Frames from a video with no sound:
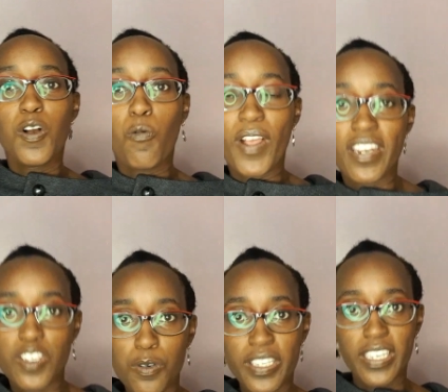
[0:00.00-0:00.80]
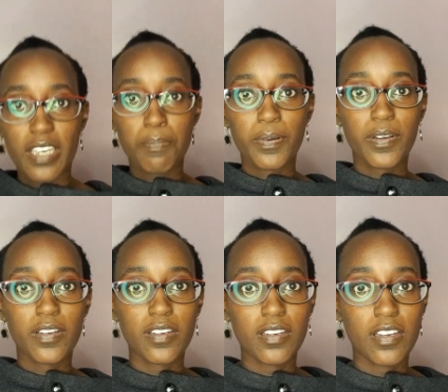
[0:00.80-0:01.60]
When you keep
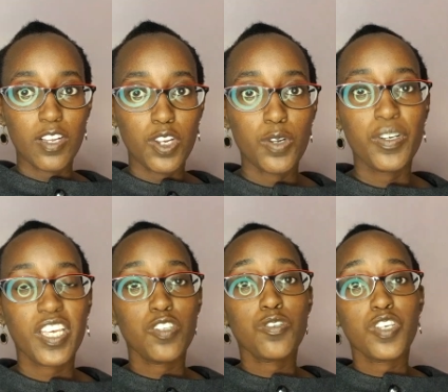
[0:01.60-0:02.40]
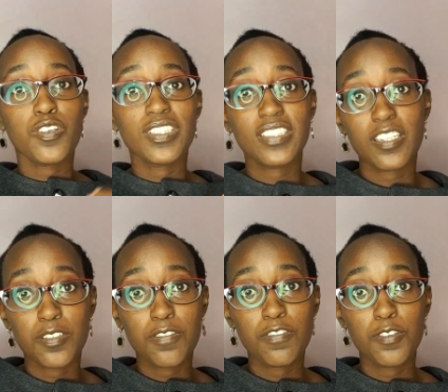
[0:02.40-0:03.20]
looking to
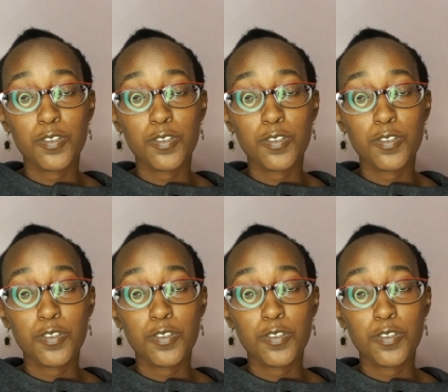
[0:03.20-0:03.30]
yourself